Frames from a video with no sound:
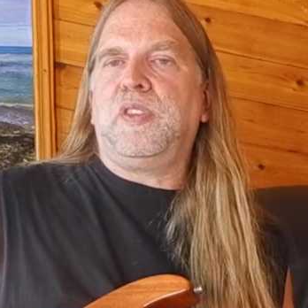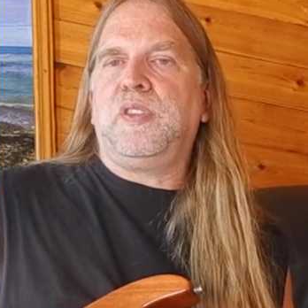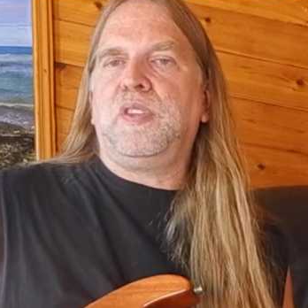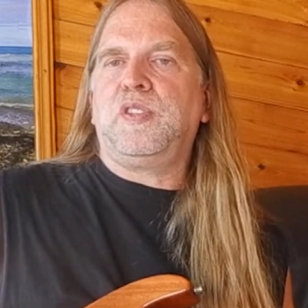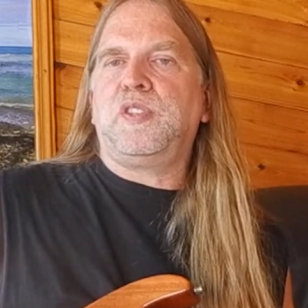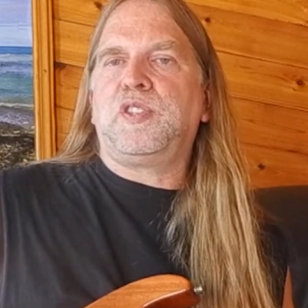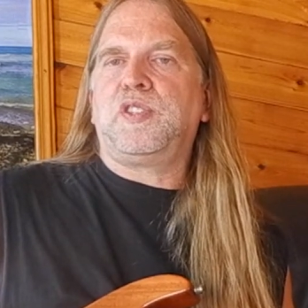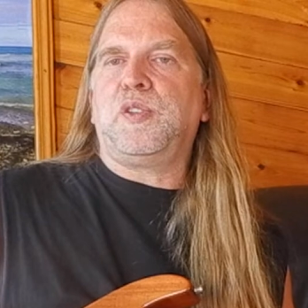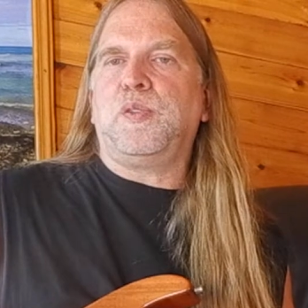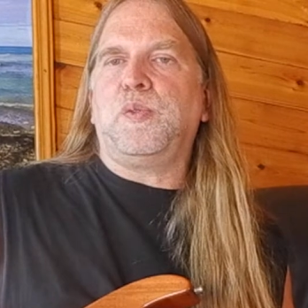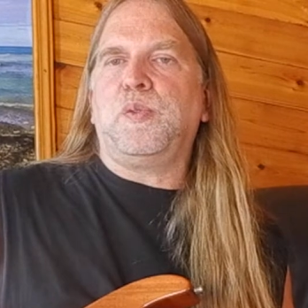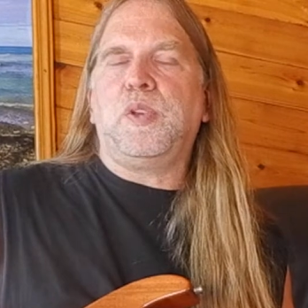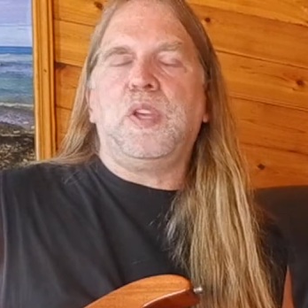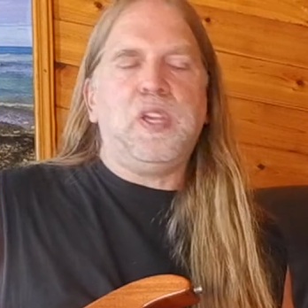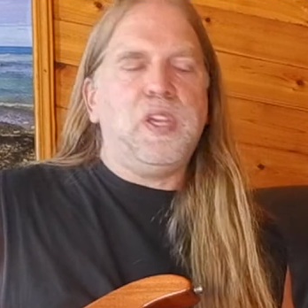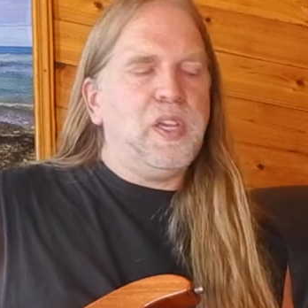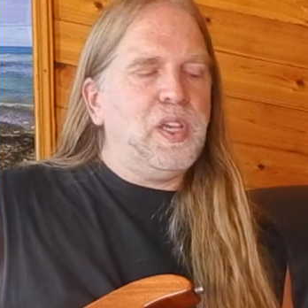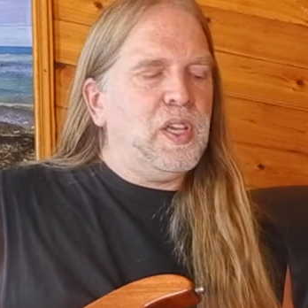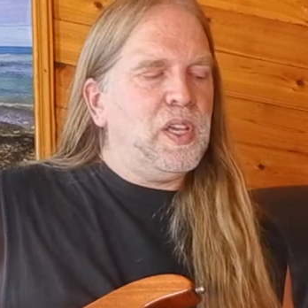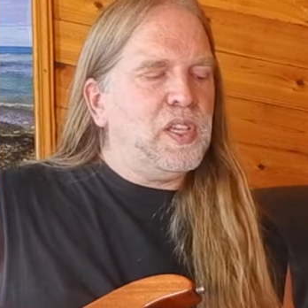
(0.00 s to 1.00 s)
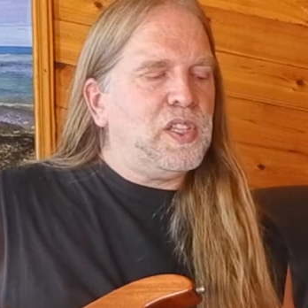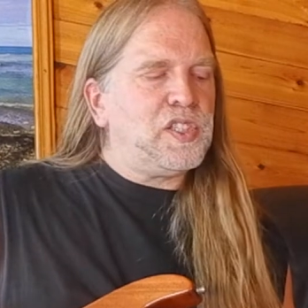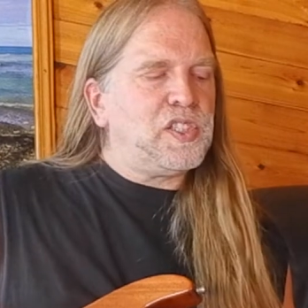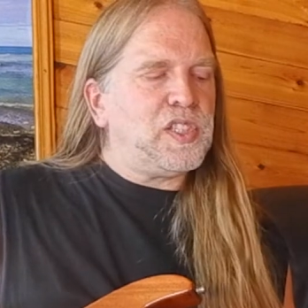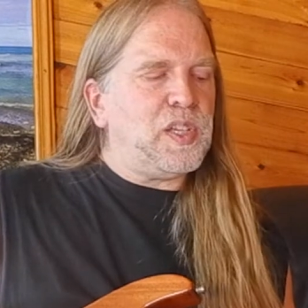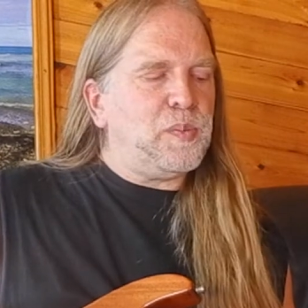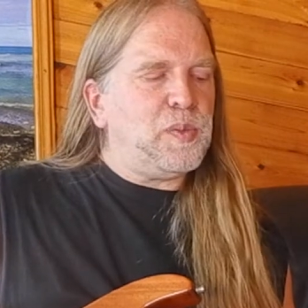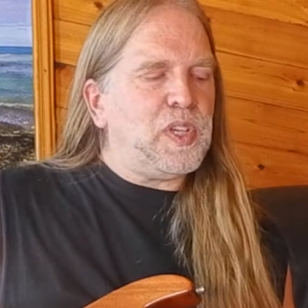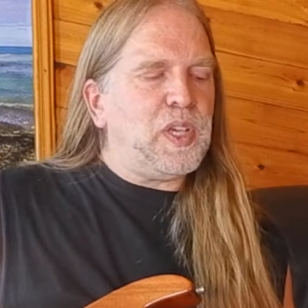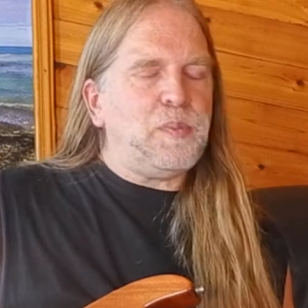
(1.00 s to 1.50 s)
So
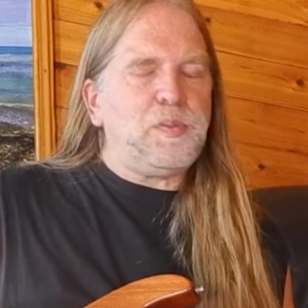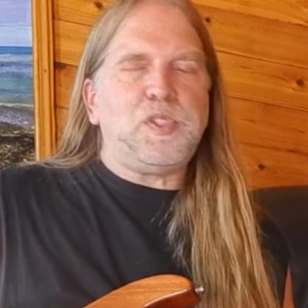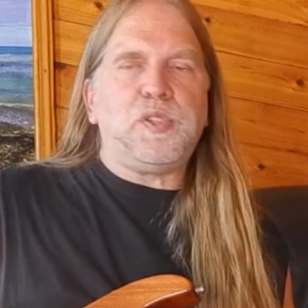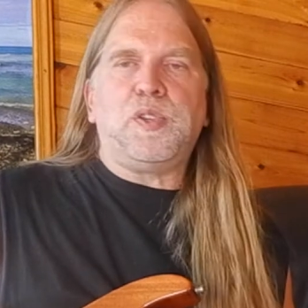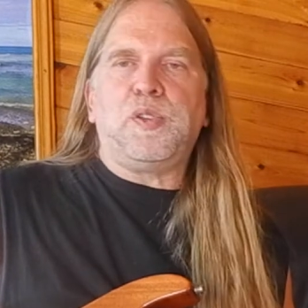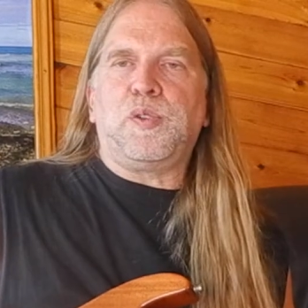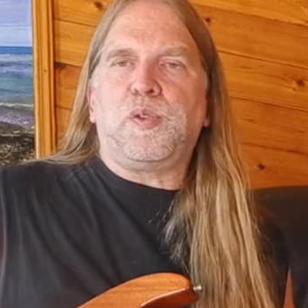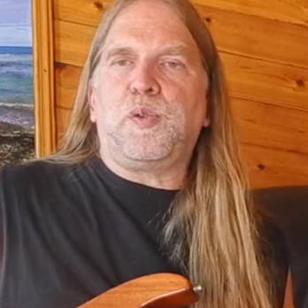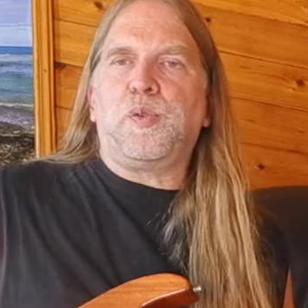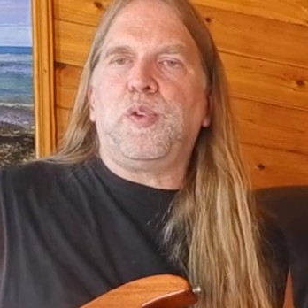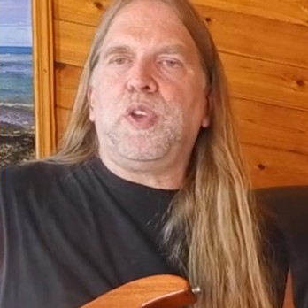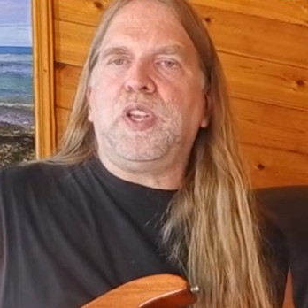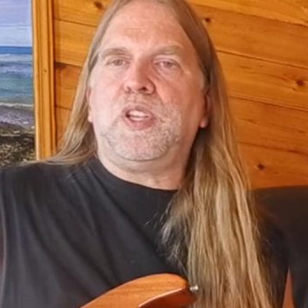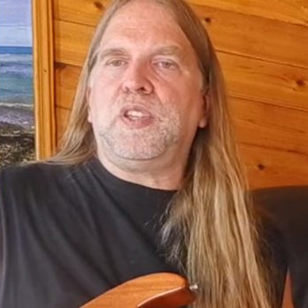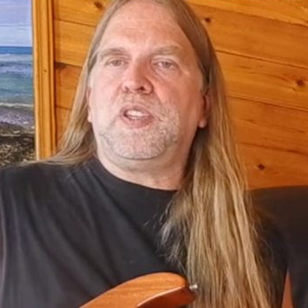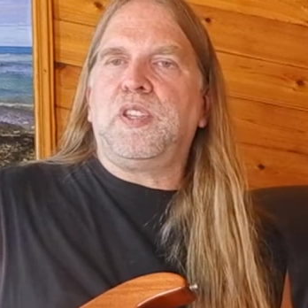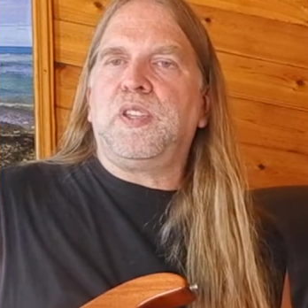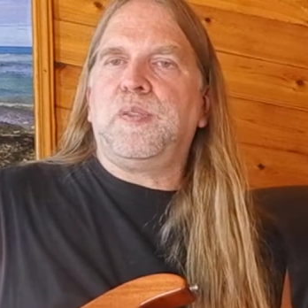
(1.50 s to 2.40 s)
sometimes you can create